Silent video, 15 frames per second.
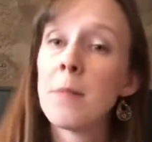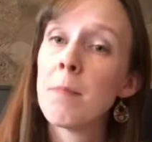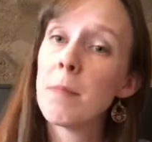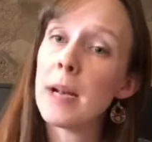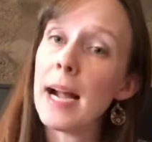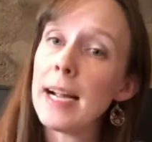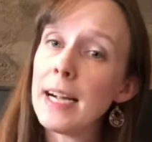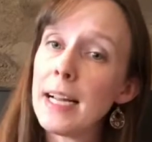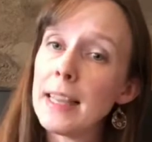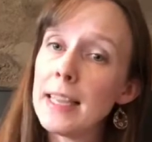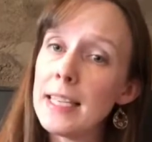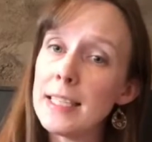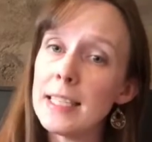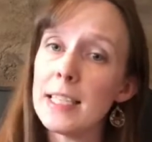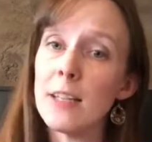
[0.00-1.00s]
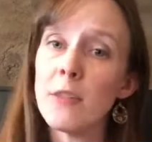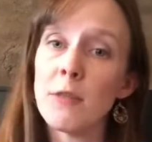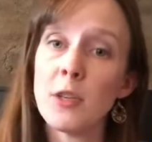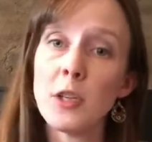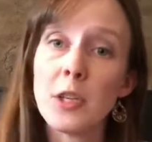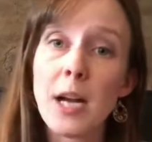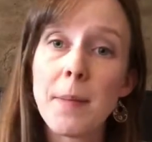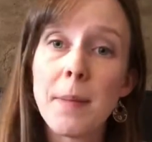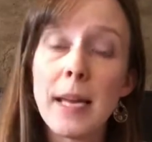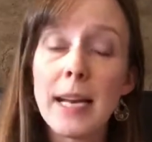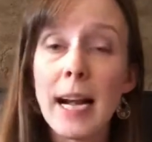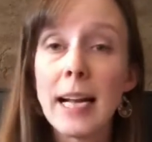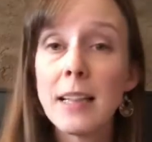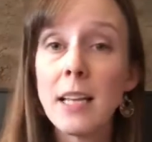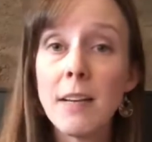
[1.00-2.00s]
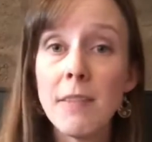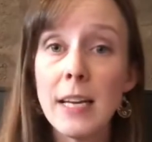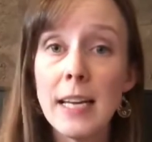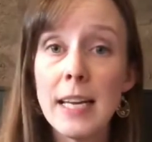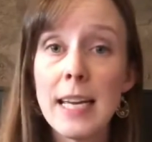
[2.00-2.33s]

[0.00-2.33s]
but I got this at a thrift shop and I love it.